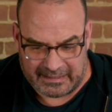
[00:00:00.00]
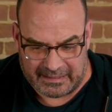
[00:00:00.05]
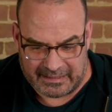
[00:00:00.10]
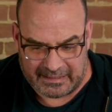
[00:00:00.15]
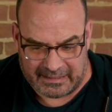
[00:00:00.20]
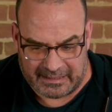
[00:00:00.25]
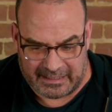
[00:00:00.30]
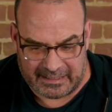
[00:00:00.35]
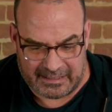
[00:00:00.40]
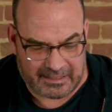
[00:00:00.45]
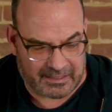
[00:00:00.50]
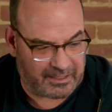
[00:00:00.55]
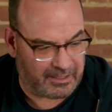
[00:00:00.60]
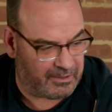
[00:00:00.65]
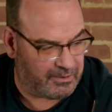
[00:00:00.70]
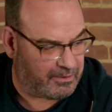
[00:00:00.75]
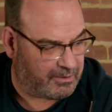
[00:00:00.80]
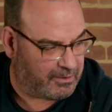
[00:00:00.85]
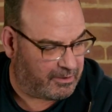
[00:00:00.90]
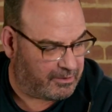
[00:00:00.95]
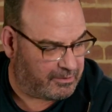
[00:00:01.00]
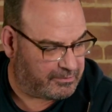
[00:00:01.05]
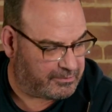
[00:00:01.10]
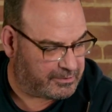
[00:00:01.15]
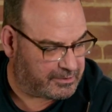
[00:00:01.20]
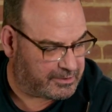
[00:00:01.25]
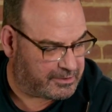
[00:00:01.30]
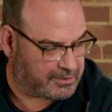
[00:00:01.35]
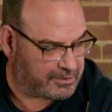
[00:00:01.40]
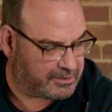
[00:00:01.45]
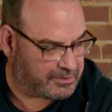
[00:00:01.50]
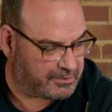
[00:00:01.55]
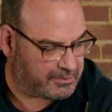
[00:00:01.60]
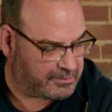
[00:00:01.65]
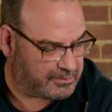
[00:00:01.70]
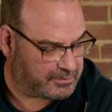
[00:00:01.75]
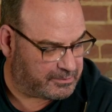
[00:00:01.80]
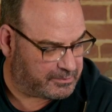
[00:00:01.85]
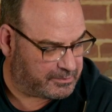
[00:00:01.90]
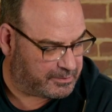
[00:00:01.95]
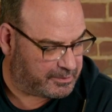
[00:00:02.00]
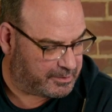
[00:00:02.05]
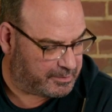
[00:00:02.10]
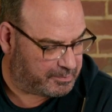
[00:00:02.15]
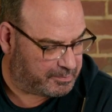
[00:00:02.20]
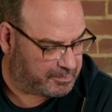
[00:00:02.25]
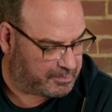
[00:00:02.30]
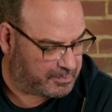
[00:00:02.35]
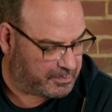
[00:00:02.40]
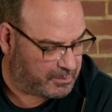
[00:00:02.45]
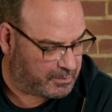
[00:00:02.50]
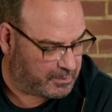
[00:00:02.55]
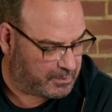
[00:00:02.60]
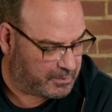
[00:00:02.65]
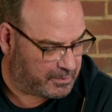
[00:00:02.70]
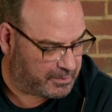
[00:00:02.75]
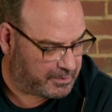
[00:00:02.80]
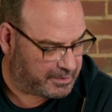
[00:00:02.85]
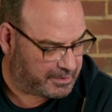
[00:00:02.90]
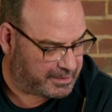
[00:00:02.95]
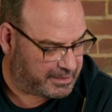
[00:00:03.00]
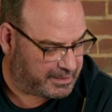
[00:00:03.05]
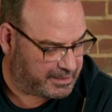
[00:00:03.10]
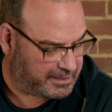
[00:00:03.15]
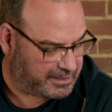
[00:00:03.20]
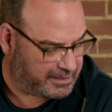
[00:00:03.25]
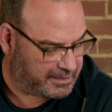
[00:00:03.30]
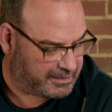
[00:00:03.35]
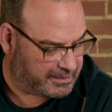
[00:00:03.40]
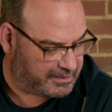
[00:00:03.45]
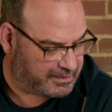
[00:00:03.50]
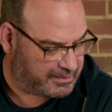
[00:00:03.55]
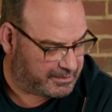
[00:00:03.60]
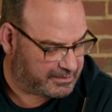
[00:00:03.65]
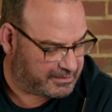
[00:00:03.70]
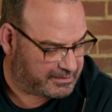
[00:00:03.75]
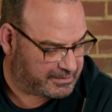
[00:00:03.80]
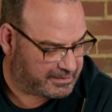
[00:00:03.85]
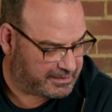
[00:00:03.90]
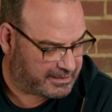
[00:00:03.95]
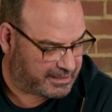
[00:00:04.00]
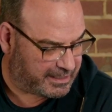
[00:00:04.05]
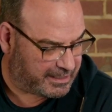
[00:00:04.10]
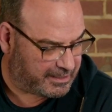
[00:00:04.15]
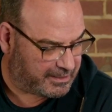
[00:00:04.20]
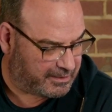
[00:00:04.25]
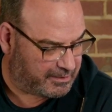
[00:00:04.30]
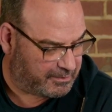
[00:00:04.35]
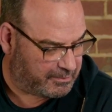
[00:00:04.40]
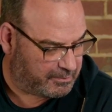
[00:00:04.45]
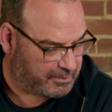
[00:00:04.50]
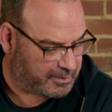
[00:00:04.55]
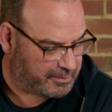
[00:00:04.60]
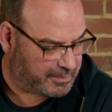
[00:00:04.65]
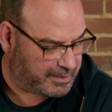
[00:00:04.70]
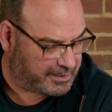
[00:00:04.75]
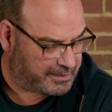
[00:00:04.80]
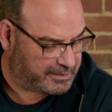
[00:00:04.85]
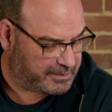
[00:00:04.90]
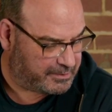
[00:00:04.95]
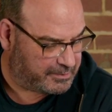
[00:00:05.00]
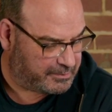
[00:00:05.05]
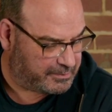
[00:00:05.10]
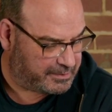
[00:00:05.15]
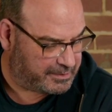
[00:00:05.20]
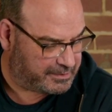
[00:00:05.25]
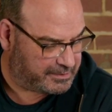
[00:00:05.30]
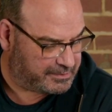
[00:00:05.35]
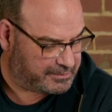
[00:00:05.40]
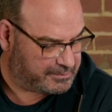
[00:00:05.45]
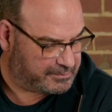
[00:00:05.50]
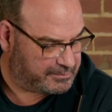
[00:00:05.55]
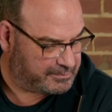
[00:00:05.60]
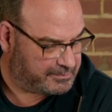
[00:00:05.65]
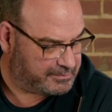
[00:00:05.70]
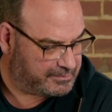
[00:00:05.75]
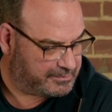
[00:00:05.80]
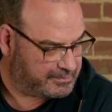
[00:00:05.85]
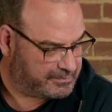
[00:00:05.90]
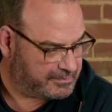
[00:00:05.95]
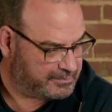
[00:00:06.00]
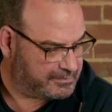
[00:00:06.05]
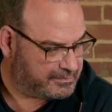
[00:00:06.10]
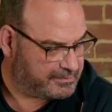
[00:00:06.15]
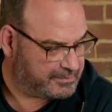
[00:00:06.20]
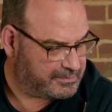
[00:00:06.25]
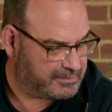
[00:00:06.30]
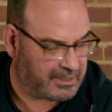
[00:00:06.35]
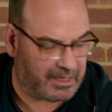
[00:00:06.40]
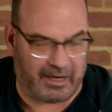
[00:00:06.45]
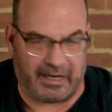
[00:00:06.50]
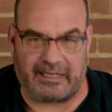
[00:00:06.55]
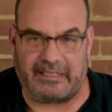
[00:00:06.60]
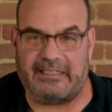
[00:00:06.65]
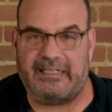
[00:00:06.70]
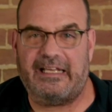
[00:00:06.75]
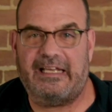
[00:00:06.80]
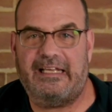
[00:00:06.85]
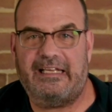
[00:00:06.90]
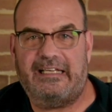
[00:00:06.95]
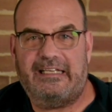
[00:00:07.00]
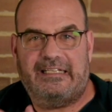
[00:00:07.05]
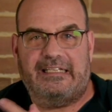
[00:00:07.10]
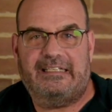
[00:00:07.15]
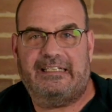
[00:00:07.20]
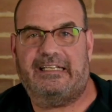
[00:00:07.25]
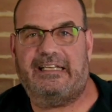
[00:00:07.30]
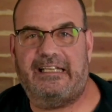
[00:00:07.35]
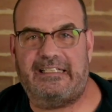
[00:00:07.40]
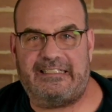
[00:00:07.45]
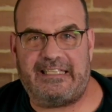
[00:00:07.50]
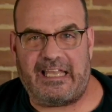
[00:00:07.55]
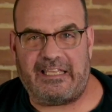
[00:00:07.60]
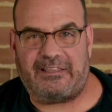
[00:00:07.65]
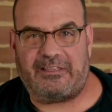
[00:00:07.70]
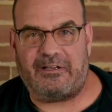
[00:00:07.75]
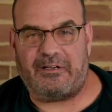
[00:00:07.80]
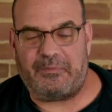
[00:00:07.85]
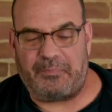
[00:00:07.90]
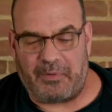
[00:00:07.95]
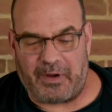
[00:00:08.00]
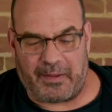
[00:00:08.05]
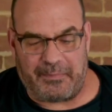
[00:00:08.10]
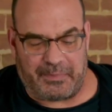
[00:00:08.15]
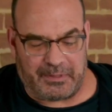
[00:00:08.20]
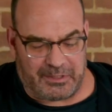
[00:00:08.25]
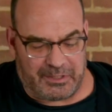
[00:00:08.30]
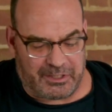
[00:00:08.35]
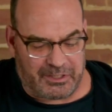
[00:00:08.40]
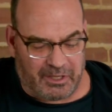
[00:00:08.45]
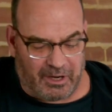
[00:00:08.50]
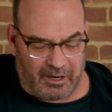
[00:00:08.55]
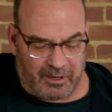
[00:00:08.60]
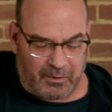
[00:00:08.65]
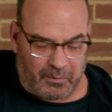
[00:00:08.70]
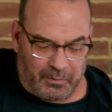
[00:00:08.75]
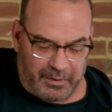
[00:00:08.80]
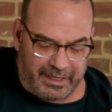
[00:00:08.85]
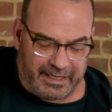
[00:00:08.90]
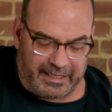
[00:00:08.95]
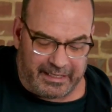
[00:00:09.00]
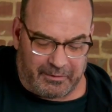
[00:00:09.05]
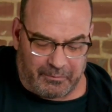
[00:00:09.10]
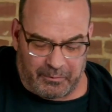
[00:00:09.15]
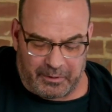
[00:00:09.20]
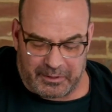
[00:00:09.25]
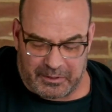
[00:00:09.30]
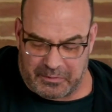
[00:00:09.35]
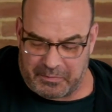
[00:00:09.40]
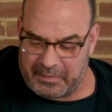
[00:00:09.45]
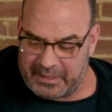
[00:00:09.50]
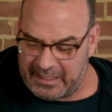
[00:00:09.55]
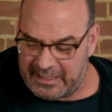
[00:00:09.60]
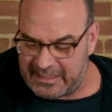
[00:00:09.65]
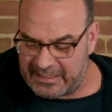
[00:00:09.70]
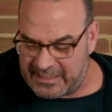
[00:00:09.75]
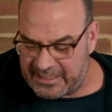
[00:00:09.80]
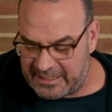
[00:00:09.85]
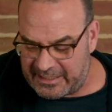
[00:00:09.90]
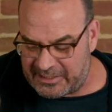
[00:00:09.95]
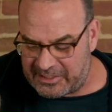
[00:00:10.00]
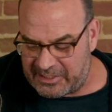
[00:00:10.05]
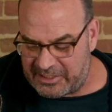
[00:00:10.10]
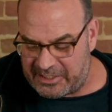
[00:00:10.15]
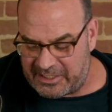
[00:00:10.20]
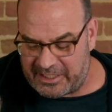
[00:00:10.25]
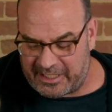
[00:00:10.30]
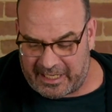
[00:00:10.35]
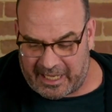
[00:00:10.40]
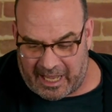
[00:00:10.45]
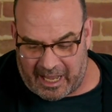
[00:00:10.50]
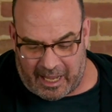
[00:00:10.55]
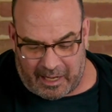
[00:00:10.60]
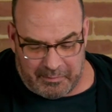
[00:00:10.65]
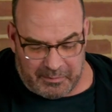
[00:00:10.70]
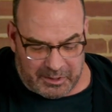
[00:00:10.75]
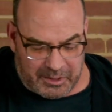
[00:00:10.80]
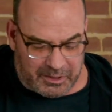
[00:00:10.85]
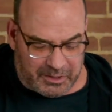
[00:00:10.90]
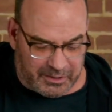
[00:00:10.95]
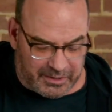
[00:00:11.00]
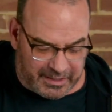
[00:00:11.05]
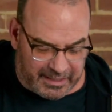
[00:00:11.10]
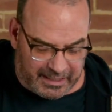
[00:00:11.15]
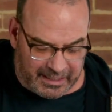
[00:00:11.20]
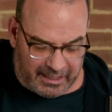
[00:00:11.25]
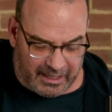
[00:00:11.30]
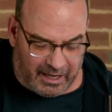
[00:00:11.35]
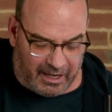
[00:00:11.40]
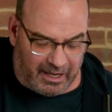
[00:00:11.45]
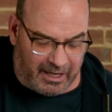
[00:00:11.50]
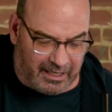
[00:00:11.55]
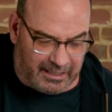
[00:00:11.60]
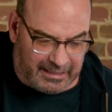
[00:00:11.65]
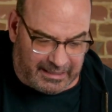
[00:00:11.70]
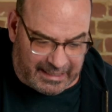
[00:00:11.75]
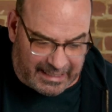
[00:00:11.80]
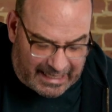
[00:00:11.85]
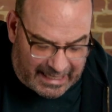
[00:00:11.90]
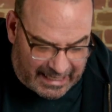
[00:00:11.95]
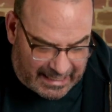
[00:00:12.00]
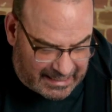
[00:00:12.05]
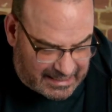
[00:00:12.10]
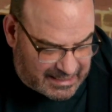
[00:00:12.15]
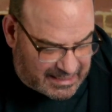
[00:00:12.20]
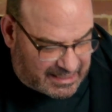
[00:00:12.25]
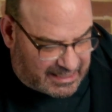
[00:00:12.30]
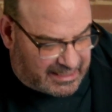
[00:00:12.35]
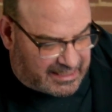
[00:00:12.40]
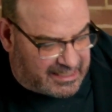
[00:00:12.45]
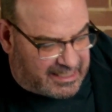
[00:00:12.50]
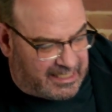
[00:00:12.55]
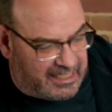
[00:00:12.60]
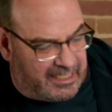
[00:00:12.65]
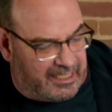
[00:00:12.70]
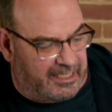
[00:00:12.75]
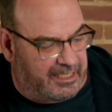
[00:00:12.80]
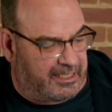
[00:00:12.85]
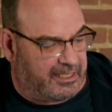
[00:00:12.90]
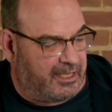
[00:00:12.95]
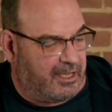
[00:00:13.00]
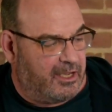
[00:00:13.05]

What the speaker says: Let's go over to the board here. Teo, what am I doing? All right. It's 8:30 Prep. It's Shark Week, which means it's geometry on the ACT.